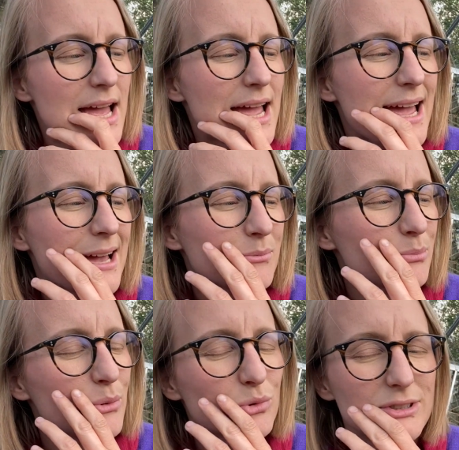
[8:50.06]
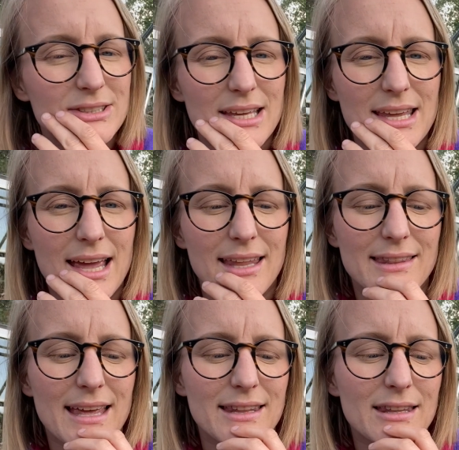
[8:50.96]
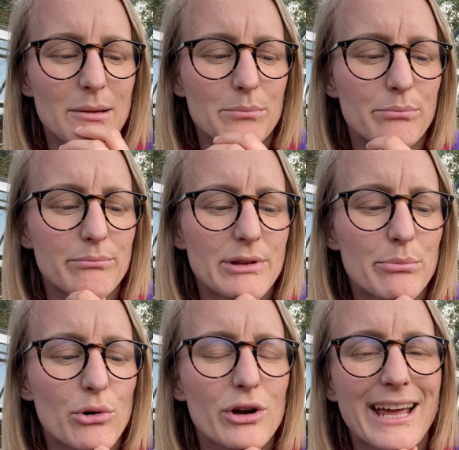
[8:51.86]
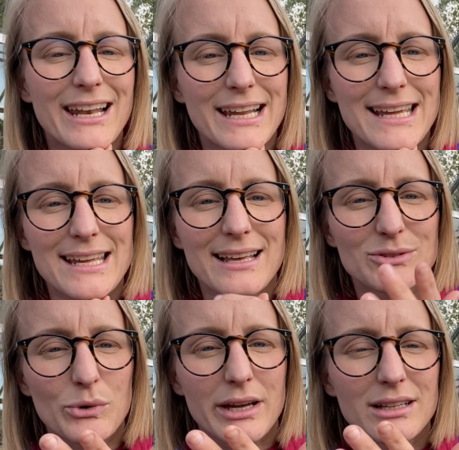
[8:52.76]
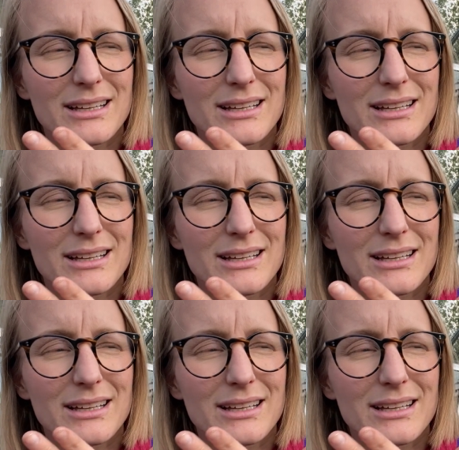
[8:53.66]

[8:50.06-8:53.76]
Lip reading: but we'll see. And then the broccoli as well,